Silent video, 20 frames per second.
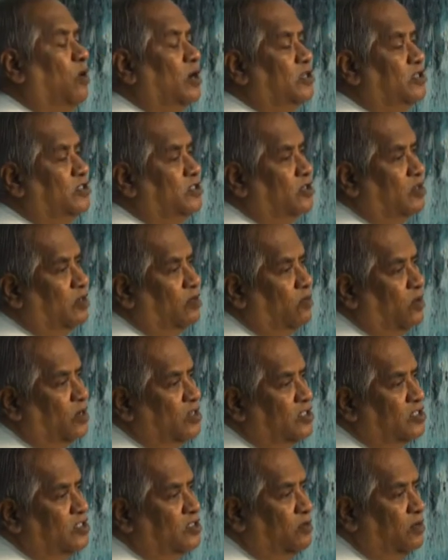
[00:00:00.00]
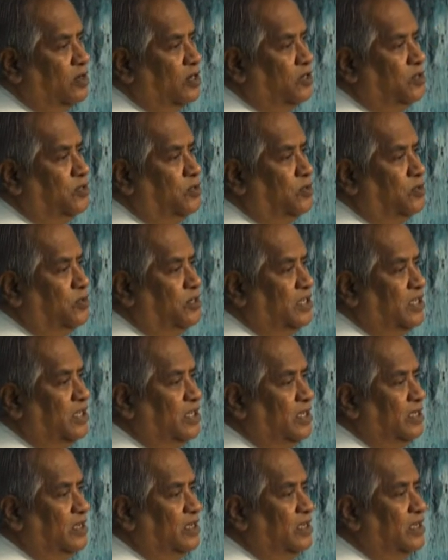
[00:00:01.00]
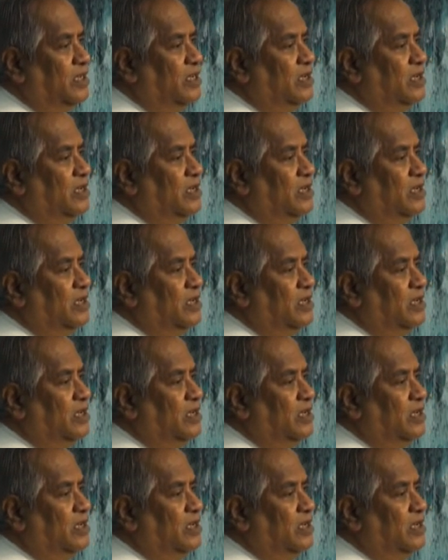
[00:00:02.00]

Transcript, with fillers: what, what is your duty,